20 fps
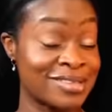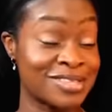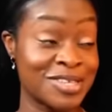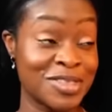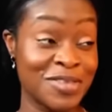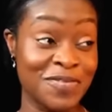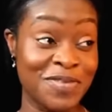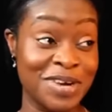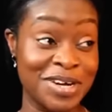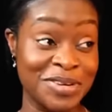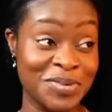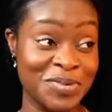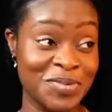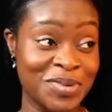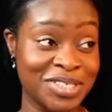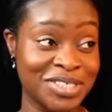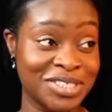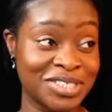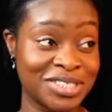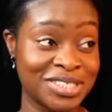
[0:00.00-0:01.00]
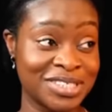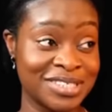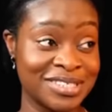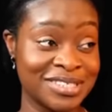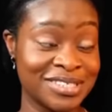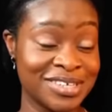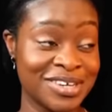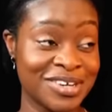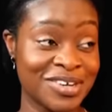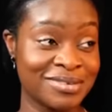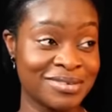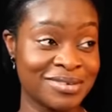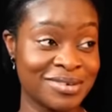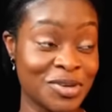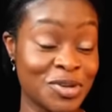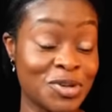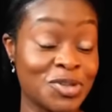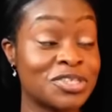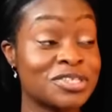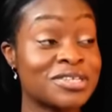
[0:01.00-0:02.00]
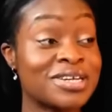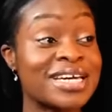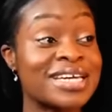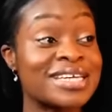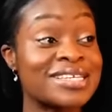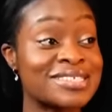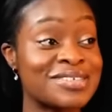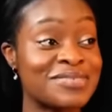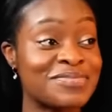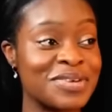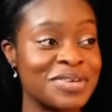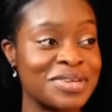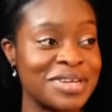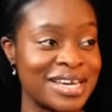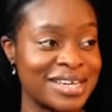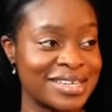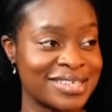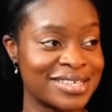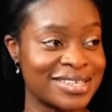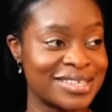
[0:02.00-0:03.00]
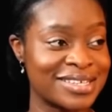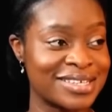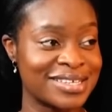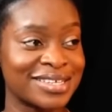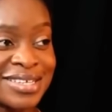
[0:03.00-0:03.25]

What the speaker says: To the final question, who should I interview next?